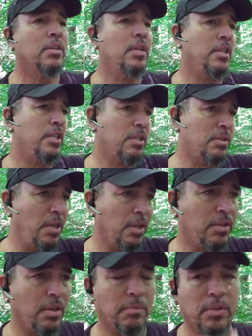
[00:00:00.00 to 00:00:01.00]

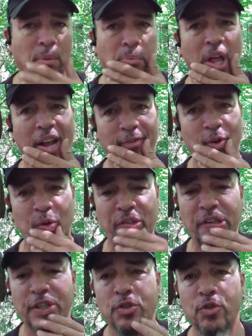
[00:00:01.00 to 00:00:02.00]
to black
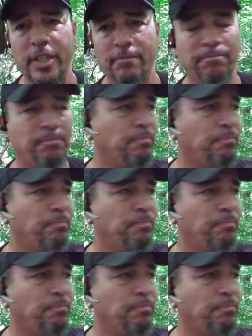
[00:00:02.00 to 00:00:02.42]
folks in the street.